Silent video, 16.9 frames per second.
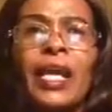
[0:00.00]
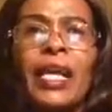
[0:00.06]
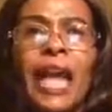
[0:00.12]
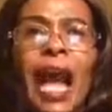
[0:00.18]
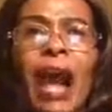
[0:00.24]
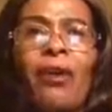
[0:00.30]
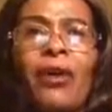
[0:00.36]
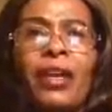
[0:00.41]

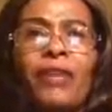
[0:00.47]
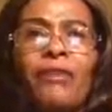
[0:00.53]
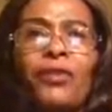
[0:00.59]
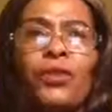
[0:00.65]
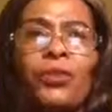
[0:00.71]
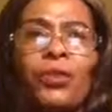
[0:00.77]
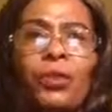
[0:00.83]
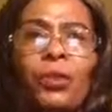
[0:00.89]
Now, if
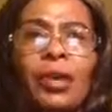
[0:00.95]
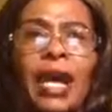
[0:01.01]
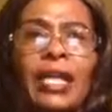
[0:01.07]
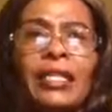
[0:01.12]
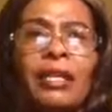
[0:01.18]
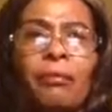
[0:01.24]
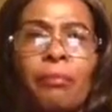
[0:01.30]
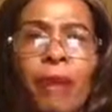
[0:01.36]
you look
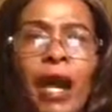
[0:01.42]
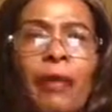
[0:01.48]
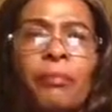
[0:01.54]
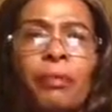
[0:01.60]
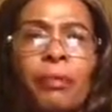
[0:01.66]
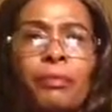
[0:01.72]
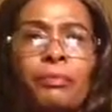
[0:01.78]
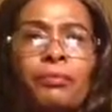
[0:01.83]
at the
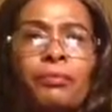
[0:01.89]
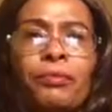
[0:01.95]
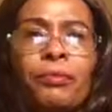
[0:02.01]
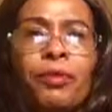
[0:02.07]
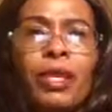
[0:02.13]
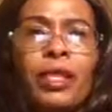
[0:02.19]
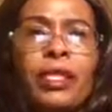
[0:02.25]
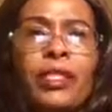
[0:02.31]
Bible,
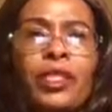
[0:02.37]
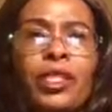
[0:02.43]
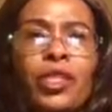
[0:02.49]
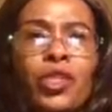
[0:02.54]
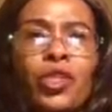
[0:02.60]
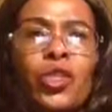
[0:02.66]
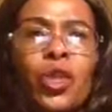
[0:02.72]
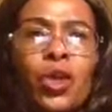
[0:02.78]
in,
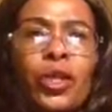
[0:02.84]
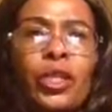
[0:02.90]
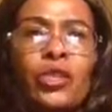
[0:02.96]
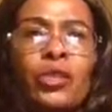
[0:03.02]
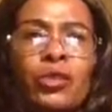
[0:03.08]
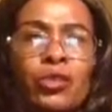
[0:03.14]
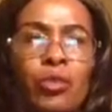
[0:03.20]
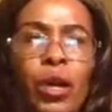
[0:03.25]
in
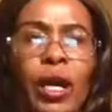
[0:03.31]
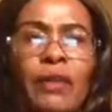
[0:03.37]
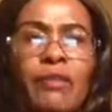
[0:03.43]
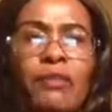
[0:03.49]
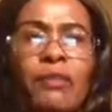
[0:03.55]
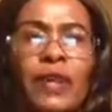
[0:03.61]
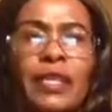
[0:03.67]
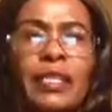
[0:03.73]
John
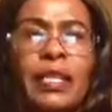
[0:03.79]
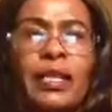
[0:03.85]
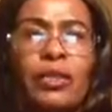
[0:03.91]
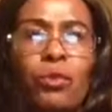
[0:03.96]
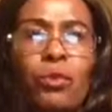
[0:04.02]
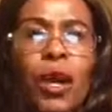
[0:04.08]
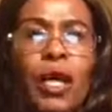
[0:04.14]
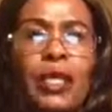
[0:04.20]
12, verse
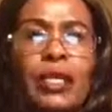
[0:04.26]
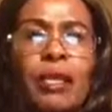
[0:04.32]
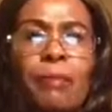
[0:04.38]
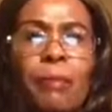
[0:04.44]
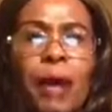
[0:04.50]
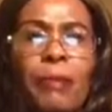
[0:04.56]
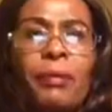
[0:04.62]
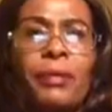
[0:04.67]
31, the
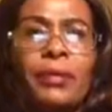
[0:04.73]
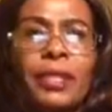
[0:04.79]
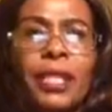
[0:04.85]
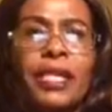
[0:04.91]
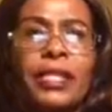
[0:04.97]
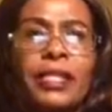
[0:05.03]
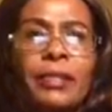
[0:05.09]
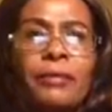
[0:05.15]
Bible
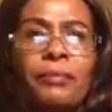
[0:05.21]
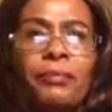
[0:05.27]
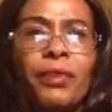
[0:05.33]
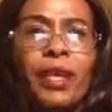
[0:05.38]
says,